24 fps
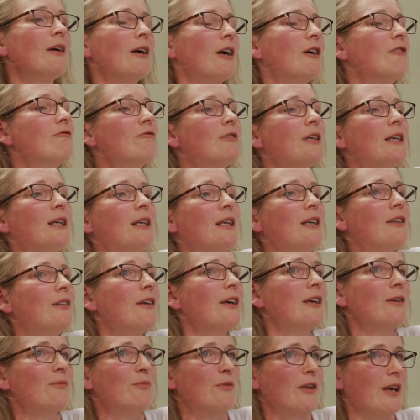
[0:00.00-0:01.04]
And really,
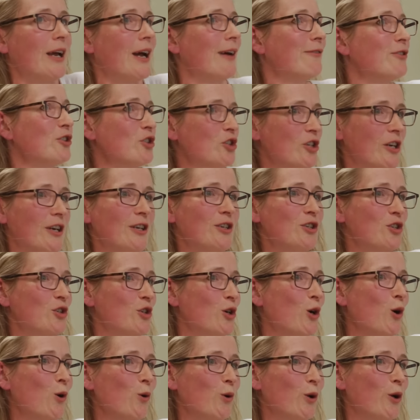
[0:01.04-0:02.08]
they, they haven't changed
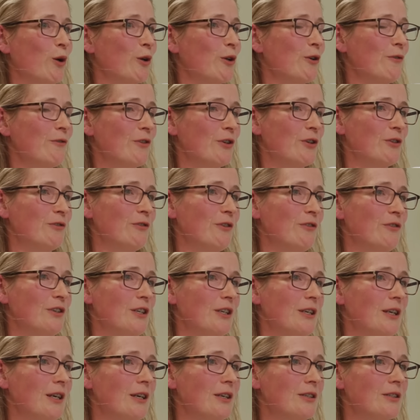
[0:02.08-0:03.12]
a whole lot over those 50
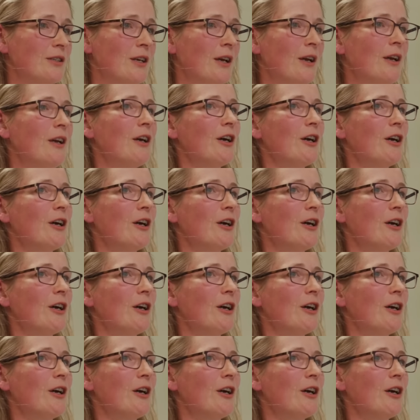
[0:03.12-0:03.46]
years.